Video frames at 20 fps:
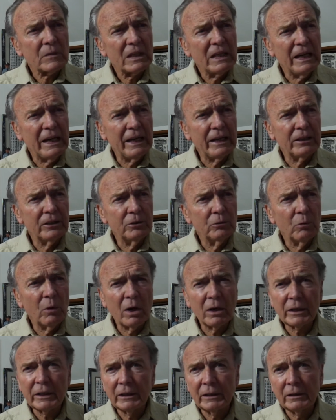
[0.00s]
And you
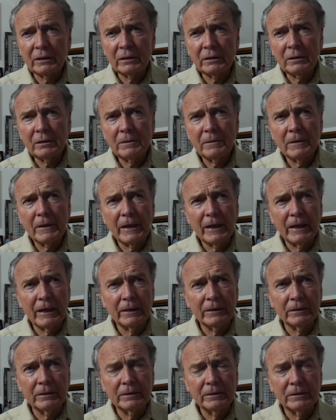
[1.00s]
walk in,
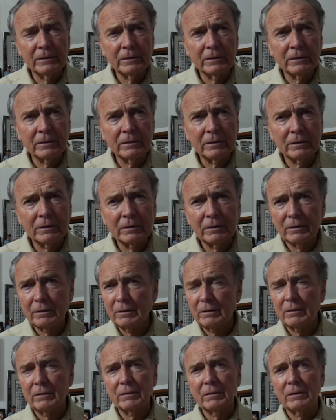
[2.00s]
and
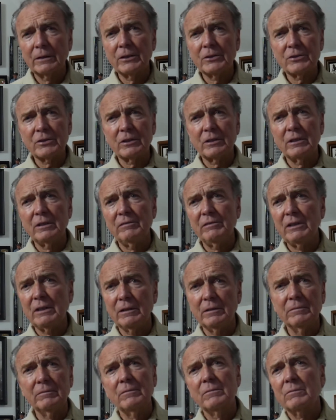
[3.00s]
there's the TV
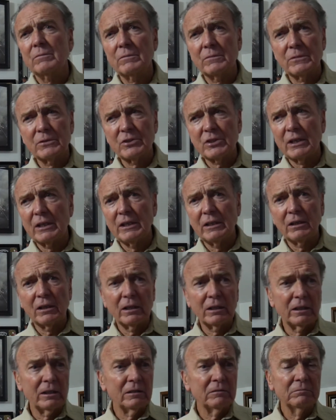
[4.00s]
sitting on
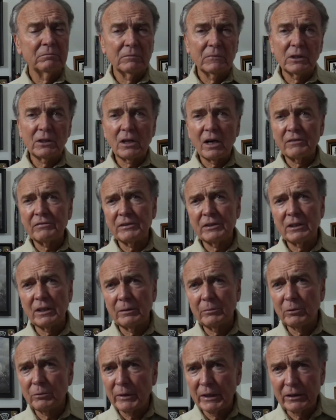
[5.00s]
a coffee
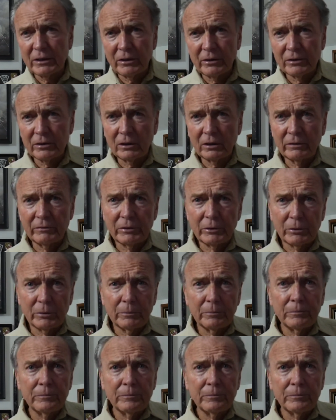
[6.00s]
table right there in the living room.